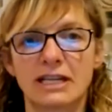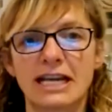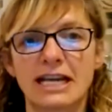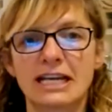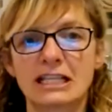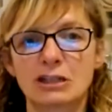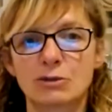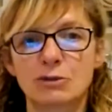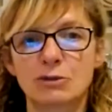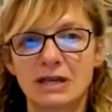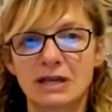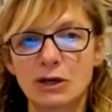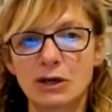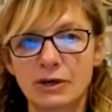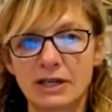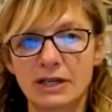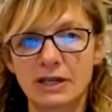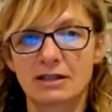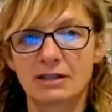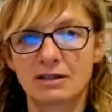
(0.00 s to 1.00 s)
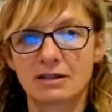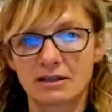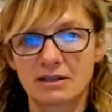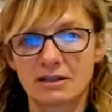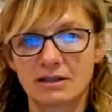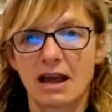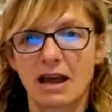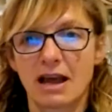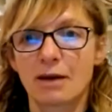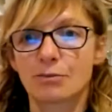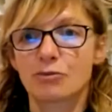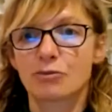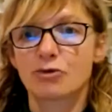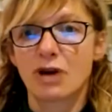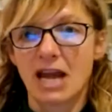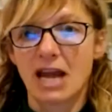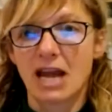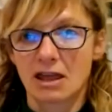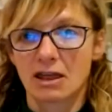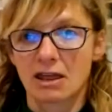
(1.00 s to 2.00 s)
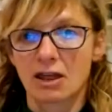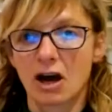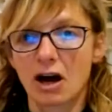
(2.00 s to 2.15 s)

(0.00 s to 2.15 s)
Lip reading: experience and breath